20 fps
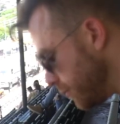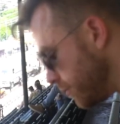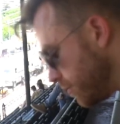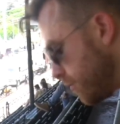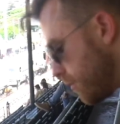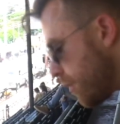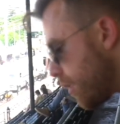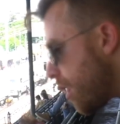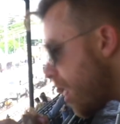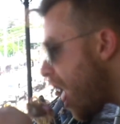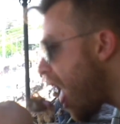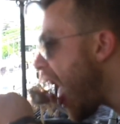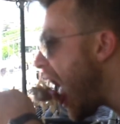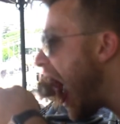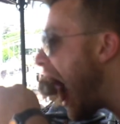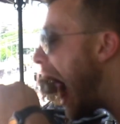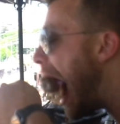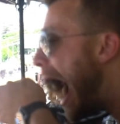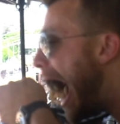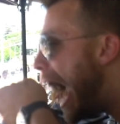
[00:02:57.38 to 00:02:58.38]
Do they have coffee
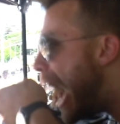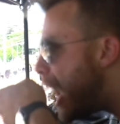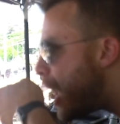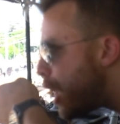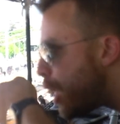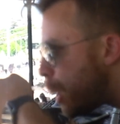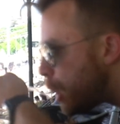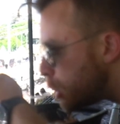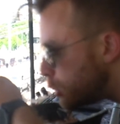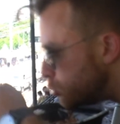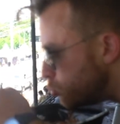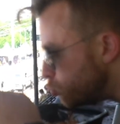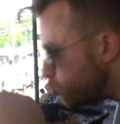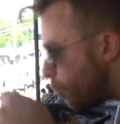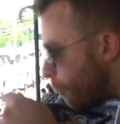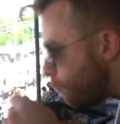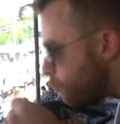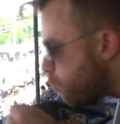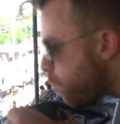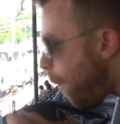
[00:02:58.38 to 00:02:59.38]
here? I don't know if I saw
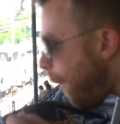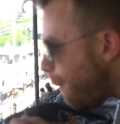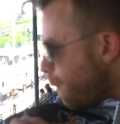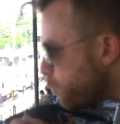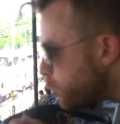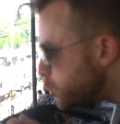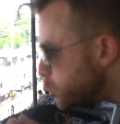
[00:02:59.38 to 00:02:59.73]
coffee somewhere.